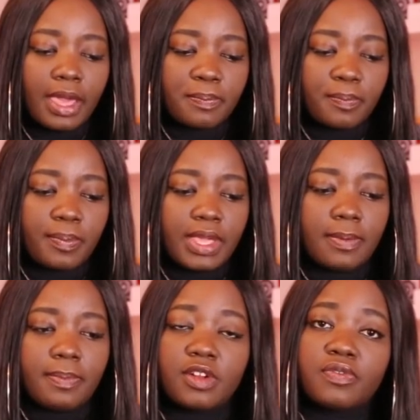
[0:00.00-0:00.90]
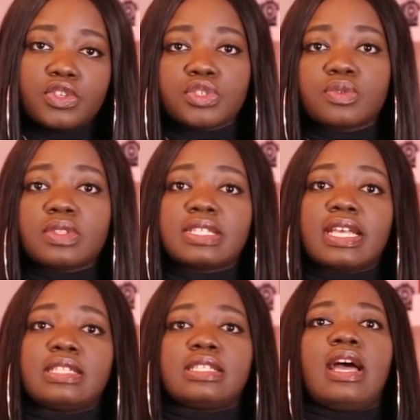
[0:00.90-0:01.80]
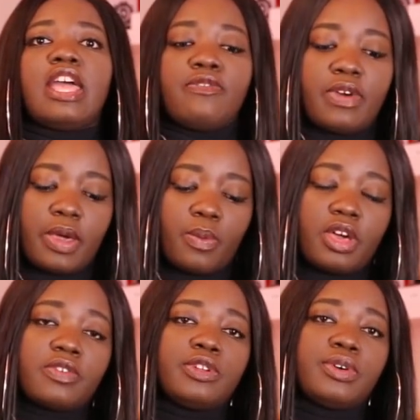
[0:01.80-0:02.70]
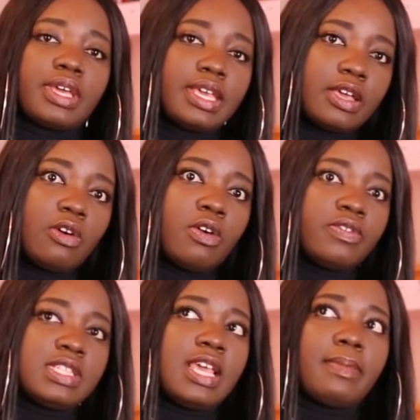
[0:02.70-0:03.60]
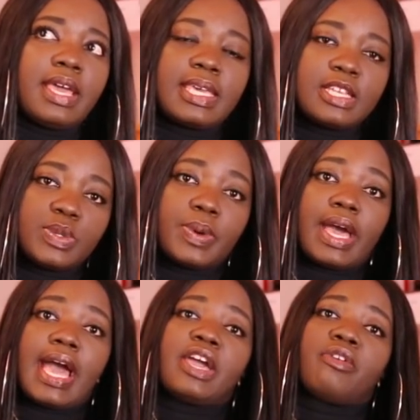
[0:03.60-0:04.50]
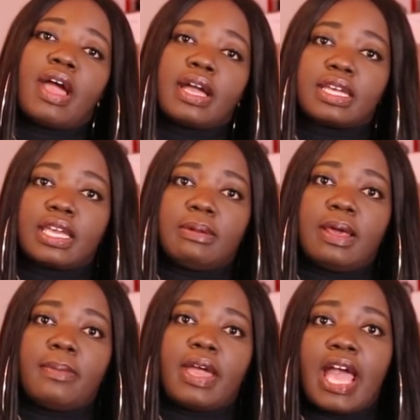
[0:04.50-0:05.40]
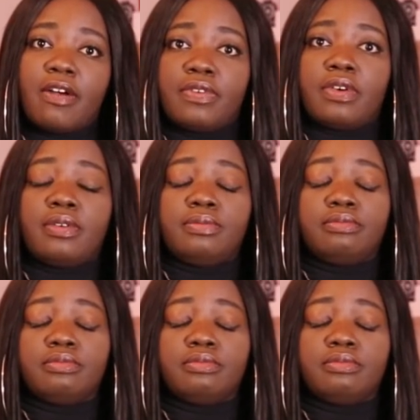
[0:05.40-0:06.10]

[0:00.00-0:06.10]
might be beneficial in the sense that if I work for longer here, obviously I might get to a higher rank and I might have a